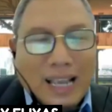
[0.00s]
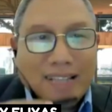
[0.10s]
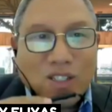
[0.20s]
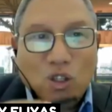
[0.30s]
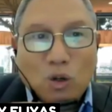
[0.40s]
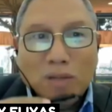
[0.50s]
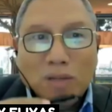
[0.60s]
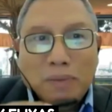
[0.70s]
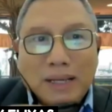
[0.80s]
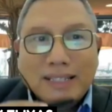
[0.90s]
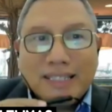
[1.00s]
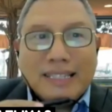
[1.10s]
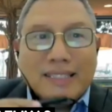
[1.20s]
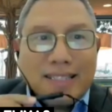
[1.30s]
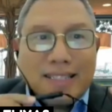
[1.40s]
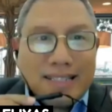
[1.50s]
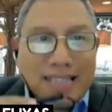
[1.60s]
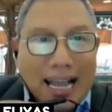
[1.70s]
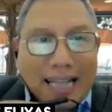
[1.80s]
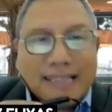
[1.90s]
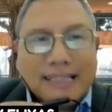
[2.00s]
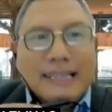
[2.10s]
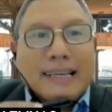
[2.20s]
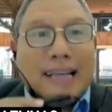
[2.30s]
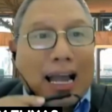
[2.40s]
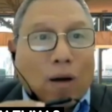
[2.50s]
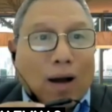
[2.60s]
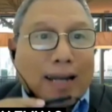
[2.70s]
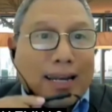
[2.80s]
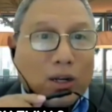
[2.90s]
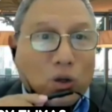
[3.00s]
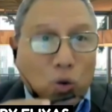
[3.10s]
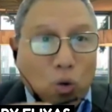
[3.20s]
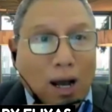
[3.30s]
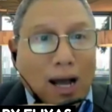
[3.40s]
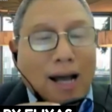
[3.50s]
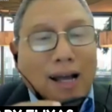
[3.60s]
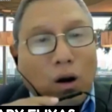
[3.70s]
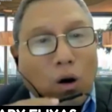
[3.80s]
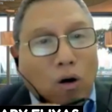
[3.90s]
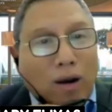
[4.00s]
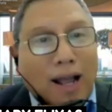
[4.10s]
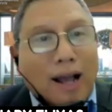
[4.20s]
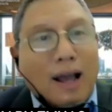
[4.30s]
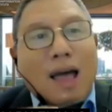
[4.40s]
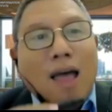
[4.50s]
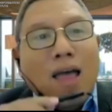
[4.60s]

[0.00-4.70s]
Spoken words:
As human beings in society, kalau ada dua orang,